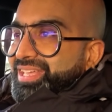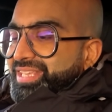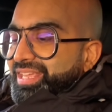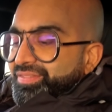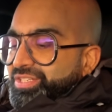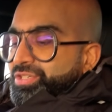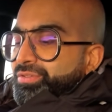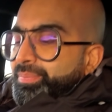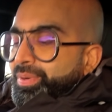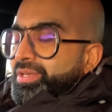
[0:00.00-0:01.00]
the
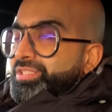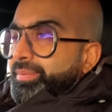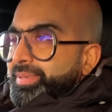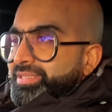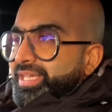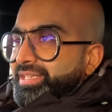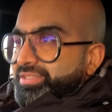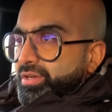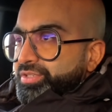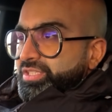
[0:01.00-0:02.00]
E-Venturi prototype intake.
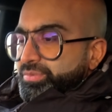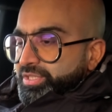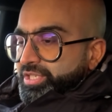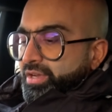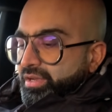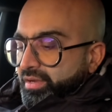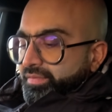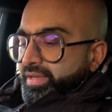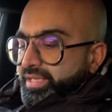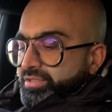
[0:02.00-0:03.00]
So I'll just switch it
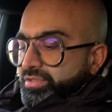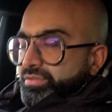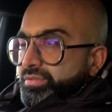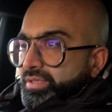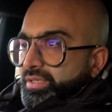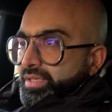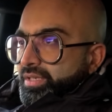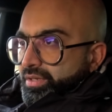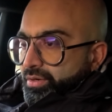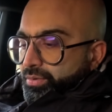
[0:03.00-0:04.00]
over into
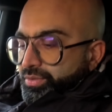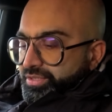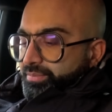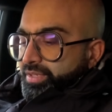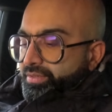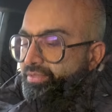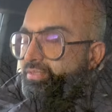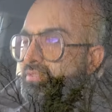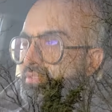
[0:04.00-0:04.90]
Corsa mode.